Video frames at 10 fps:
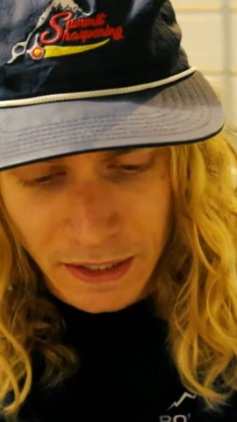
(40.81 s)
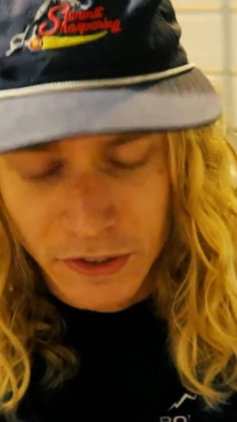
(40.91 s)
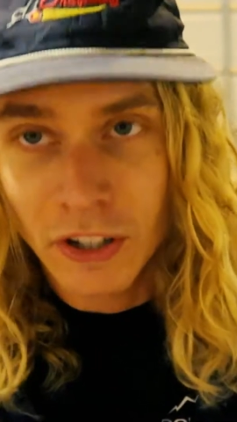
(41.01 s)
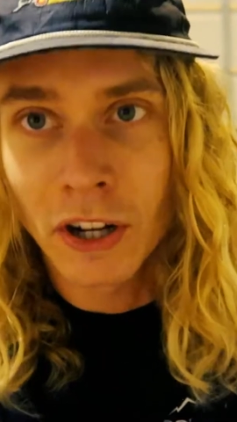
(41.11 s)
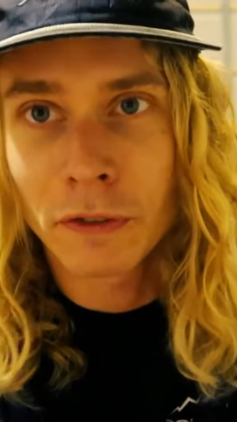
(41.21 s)

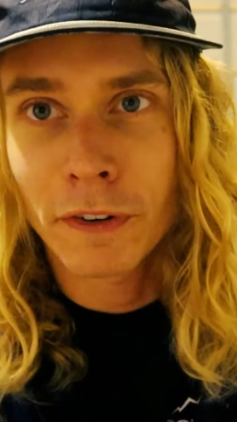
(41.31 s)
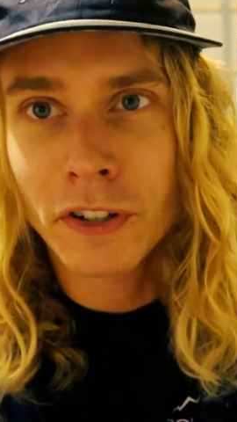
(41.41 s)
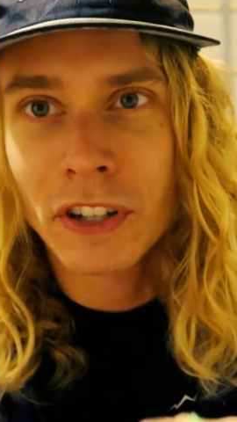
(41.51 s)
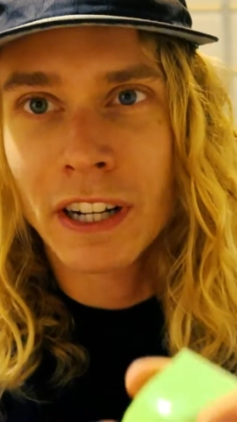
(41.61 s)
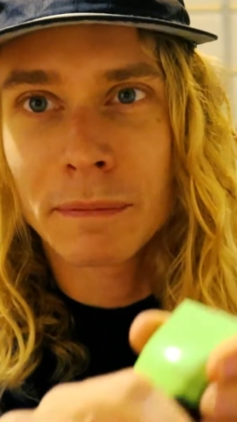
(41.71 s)
So
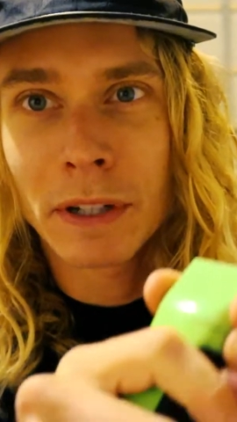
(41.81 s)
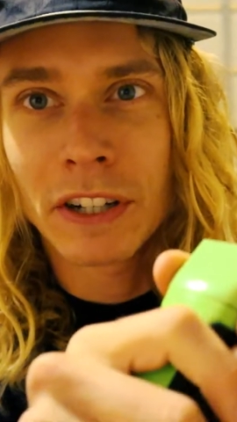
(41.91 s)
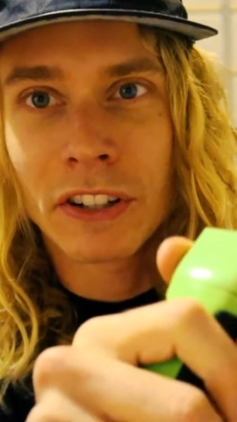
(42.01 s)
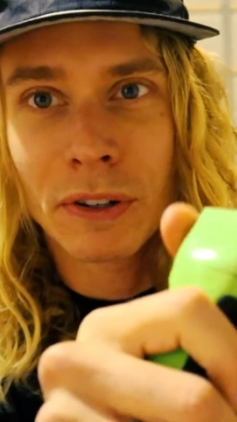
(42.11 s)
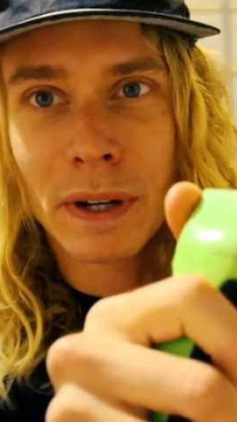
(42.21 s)
first thing I'm going
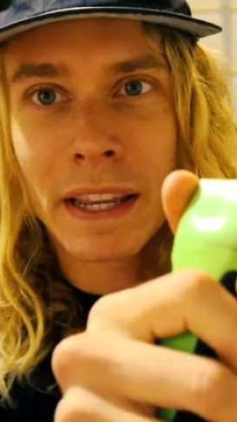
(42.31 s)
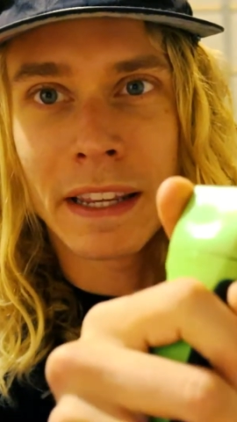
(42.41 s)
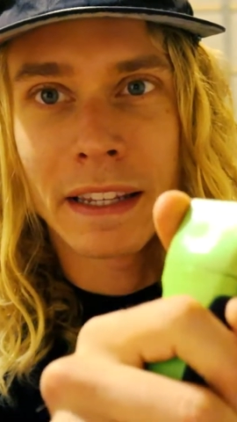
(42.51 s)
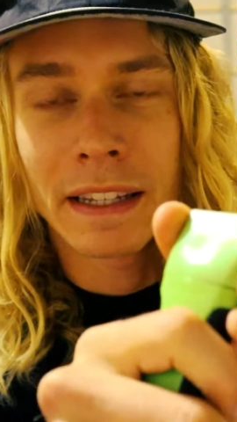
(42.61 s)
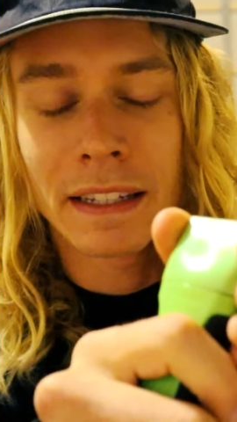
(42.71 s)
to do
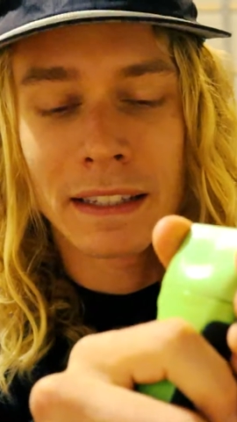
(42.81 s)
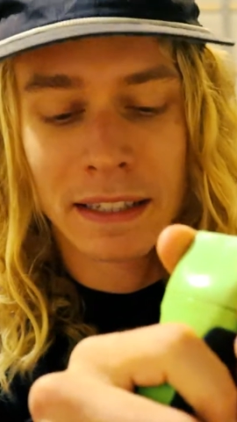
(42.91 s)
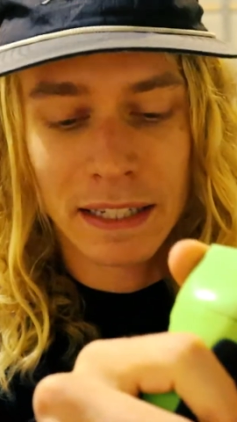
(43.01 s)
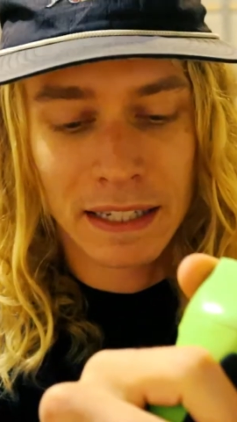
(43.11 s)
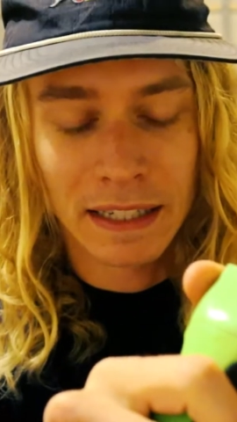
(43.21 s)

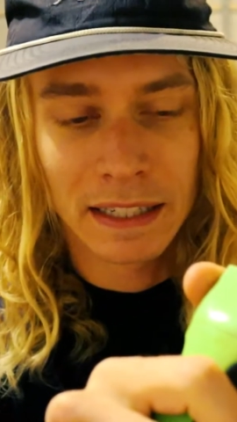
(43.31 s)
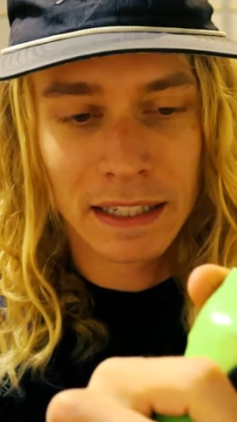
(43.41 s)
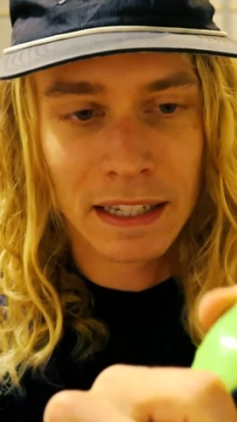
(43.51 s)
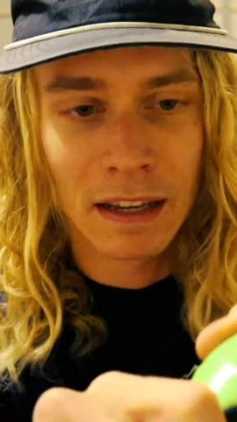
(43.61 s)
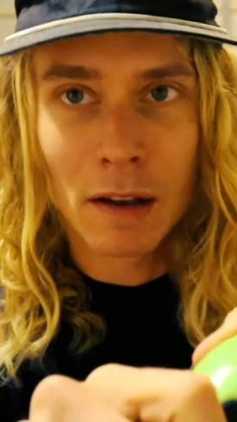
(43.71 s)
is
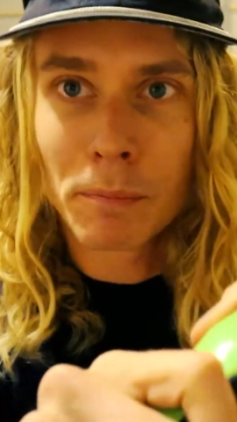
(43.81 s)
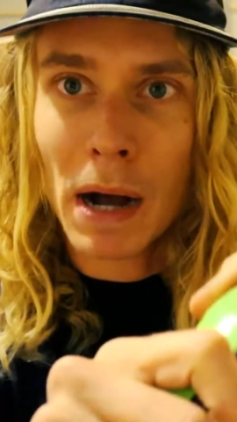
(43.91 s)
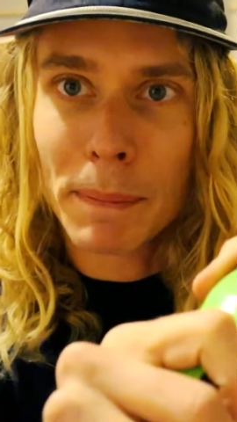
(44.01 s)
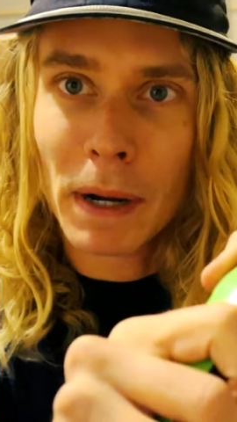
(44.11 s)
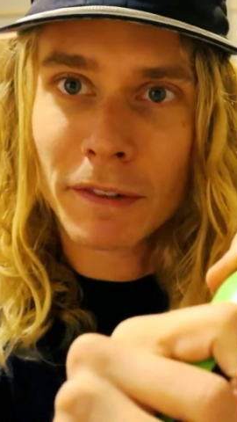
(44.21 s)

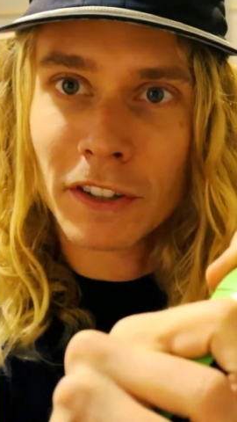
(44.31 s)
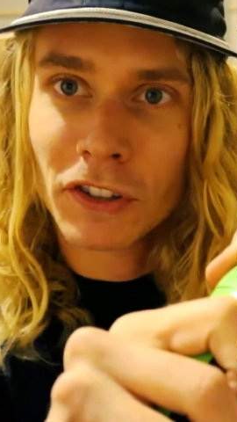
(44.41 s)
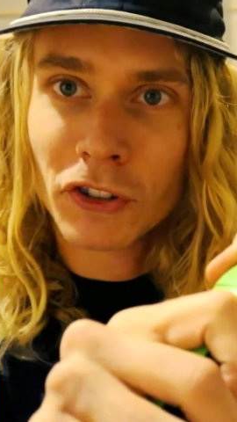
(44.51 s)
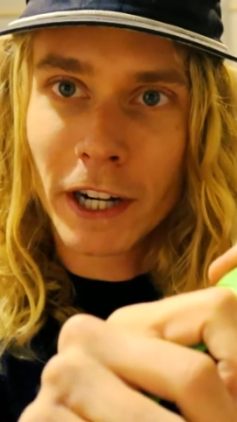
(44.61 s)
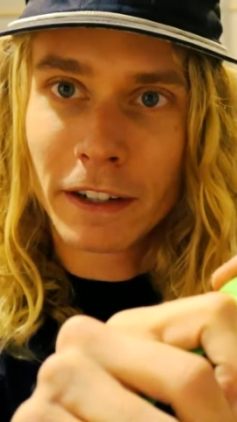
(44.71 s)
pop off the
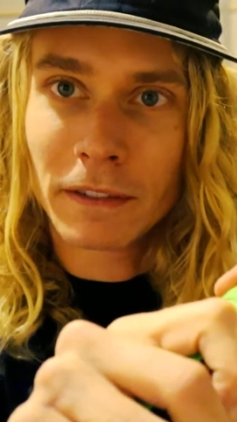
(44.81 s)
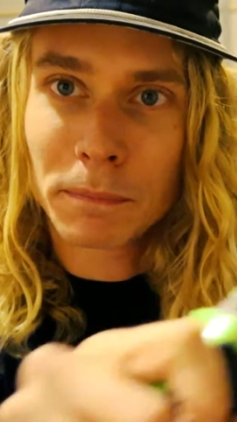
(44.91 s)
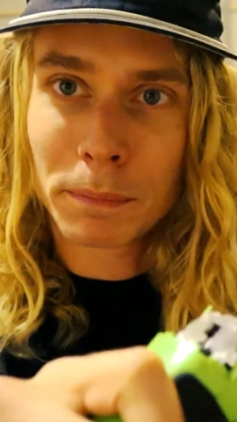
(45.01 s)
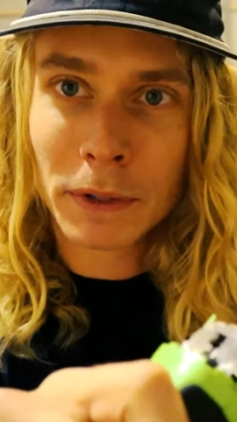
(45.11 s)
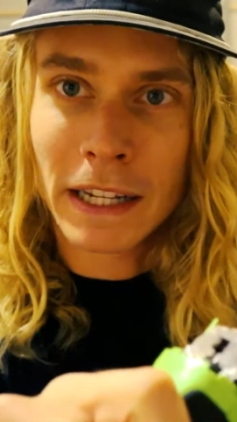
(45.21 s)

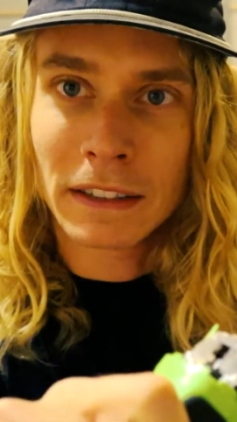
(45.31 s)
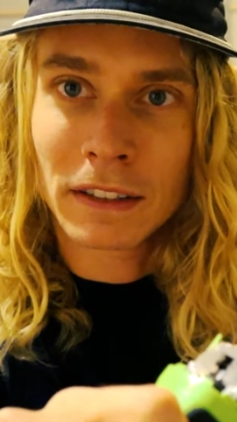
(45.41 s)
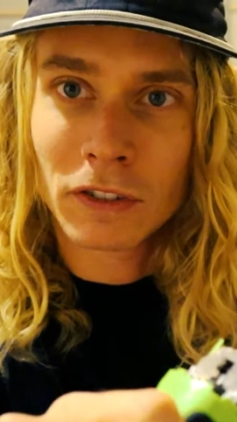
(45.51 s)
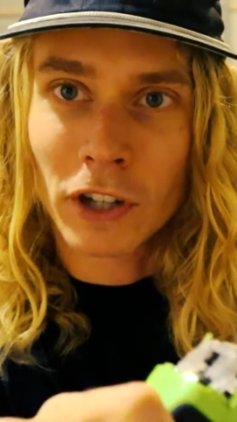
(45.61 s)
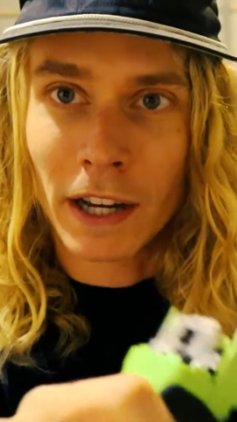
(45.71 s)
straight
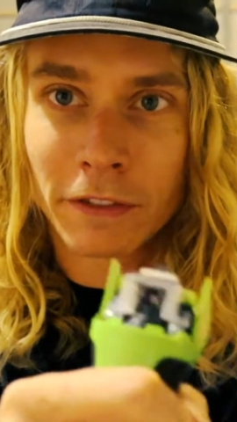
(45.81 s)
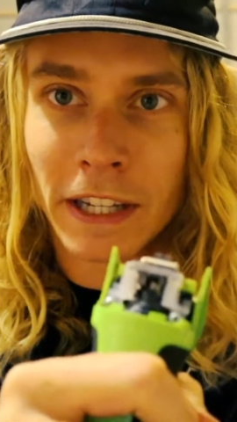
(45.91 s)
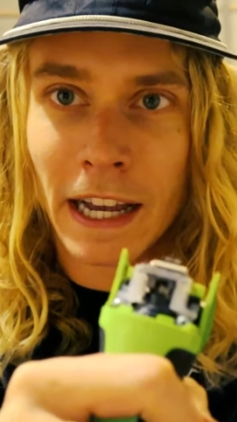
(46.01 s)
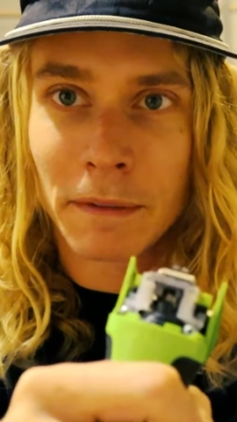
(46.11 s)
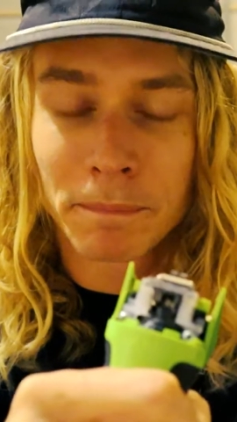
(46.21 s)
blade drive
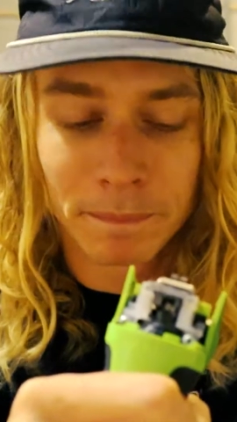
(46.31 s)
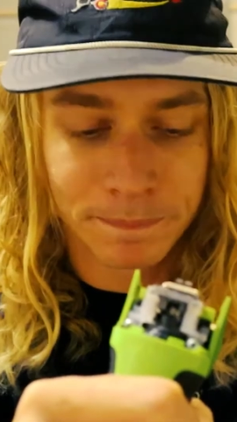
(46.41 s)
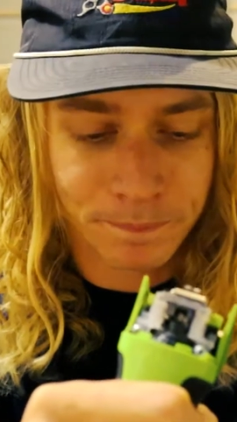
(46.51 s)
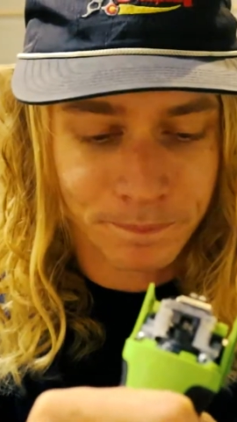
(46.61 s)
cap